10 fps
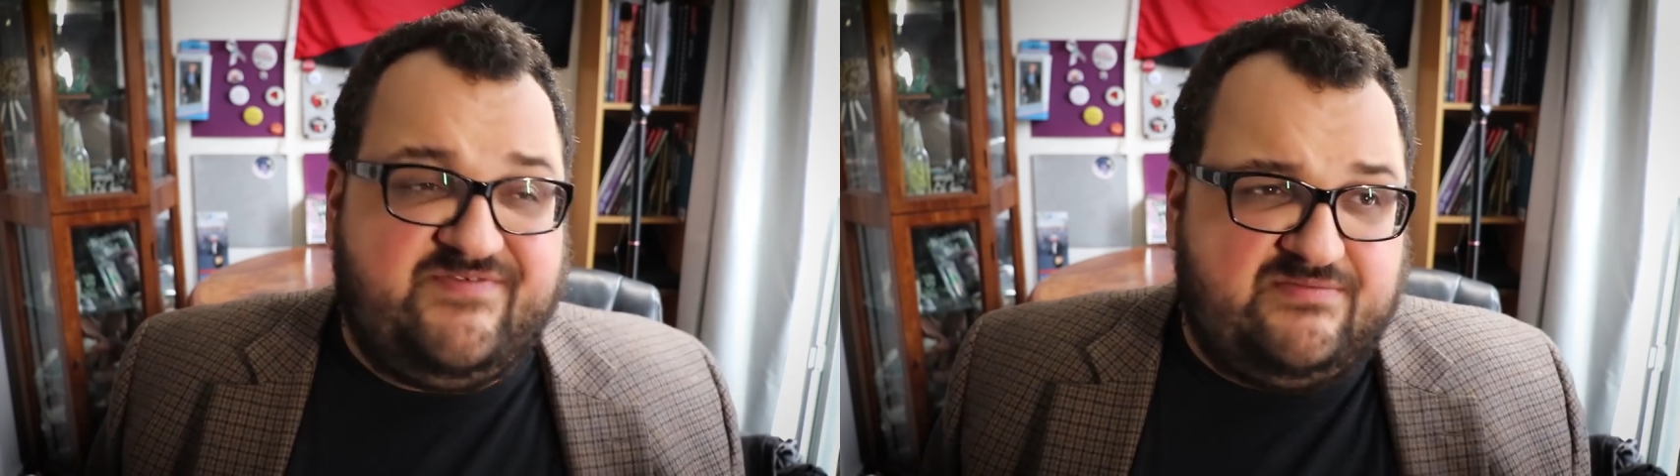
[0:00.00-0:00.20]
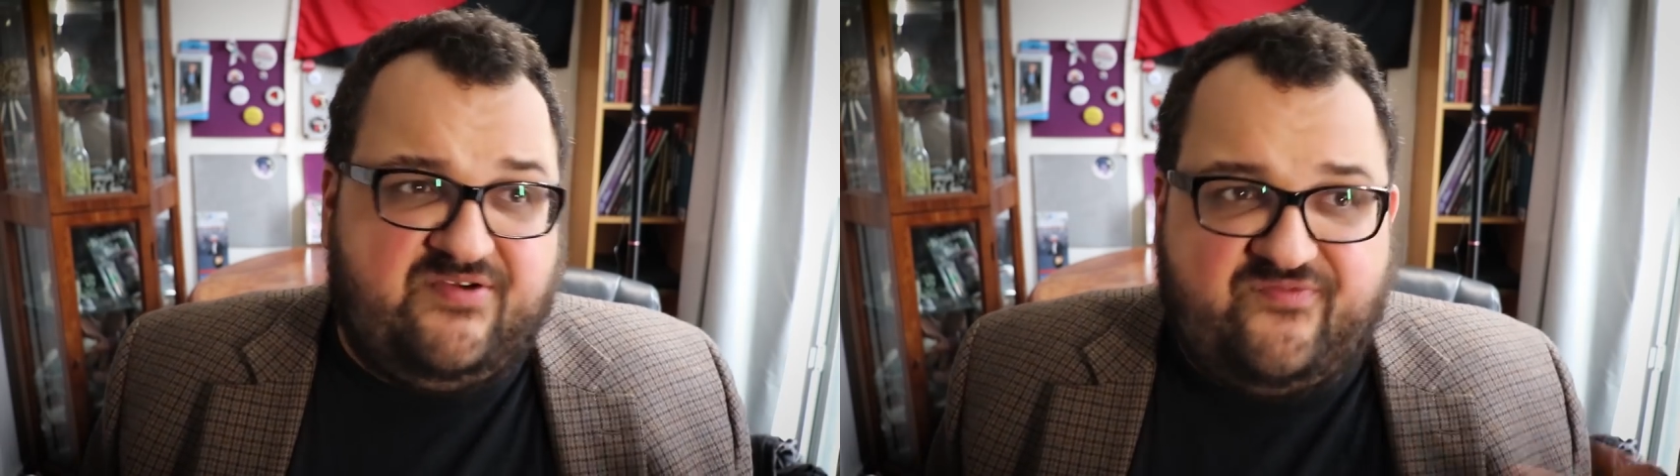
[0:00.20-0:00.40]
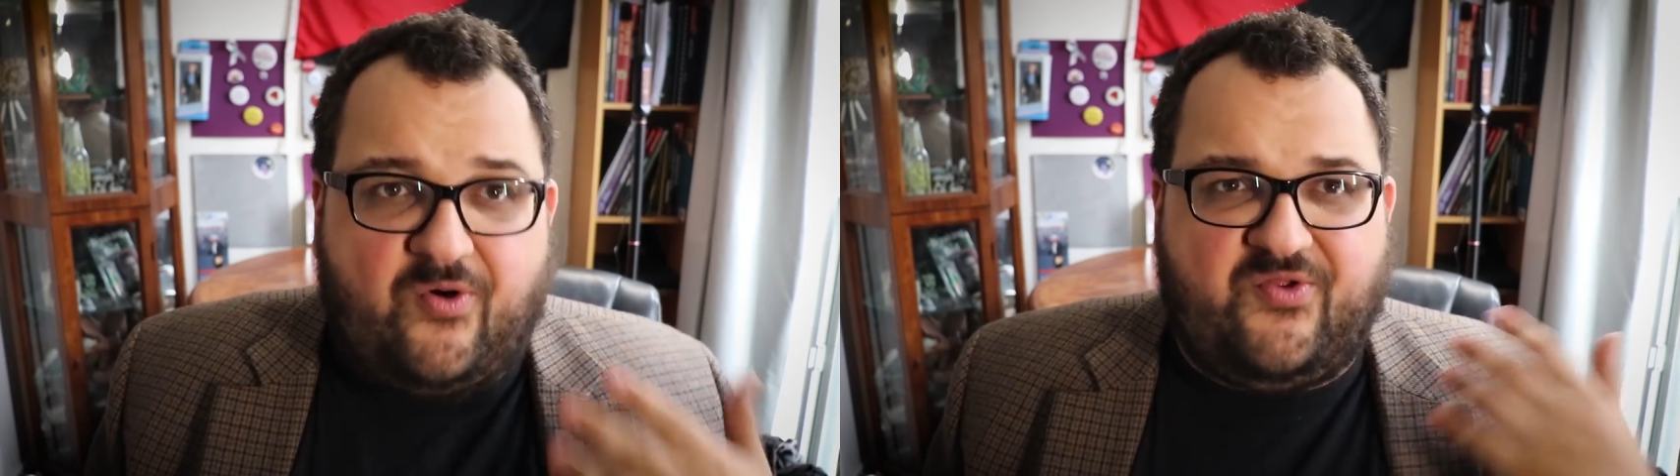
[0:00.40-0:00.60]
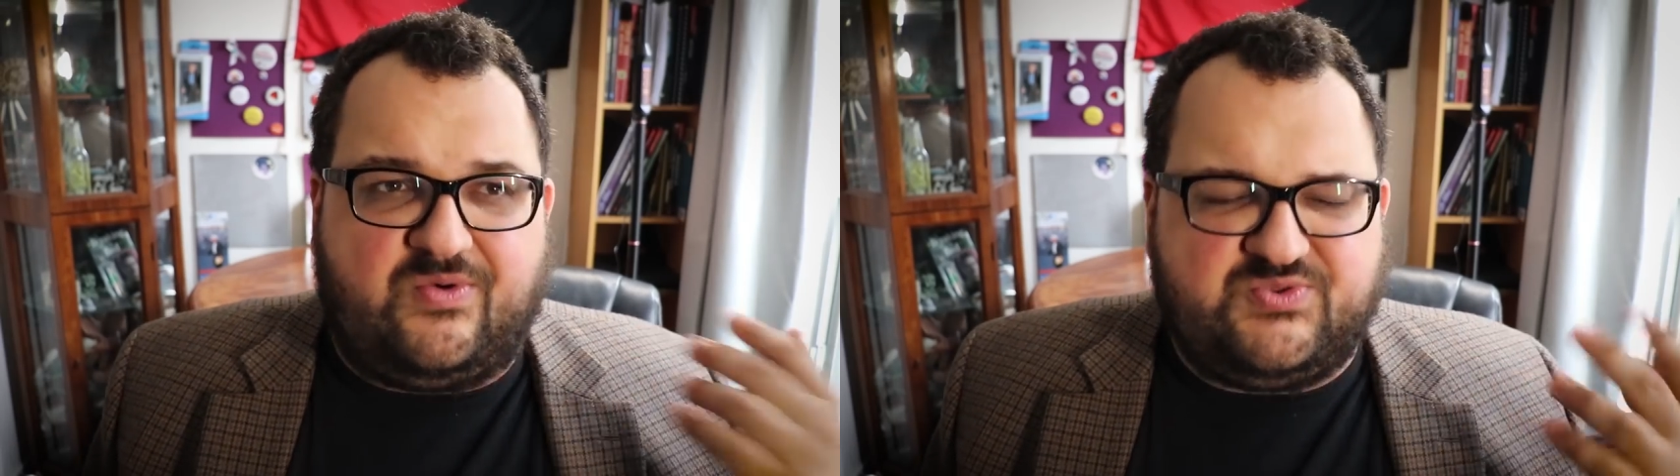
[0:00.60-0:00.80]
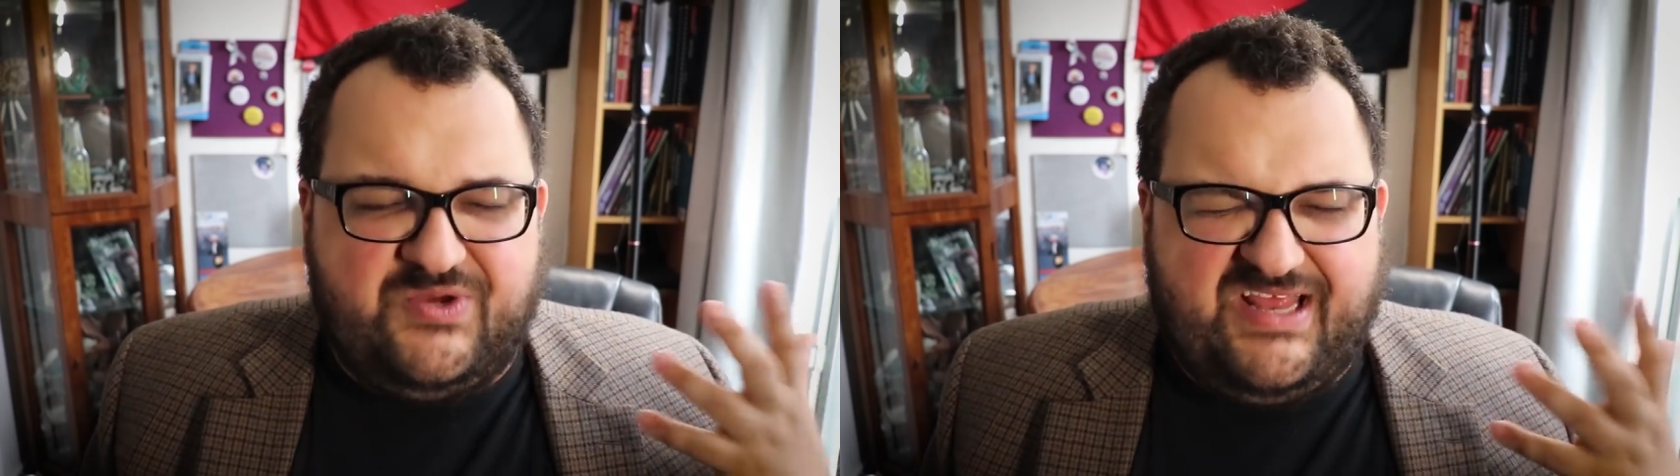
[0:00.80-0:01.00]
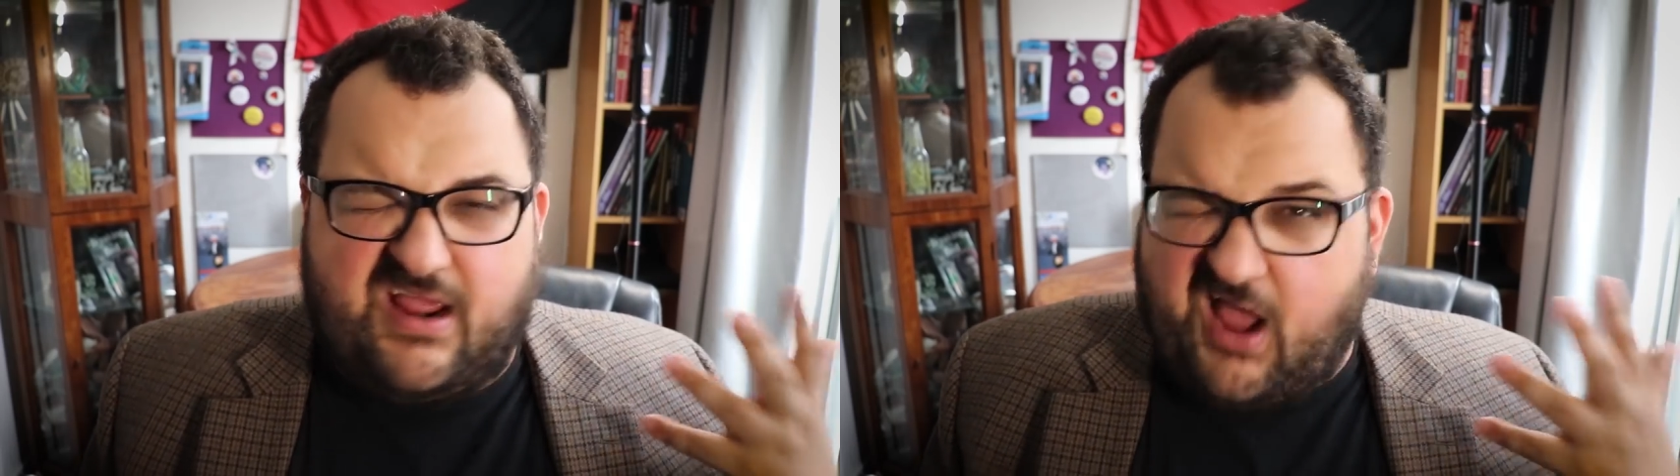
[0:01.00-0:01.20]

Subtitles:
even before there was really a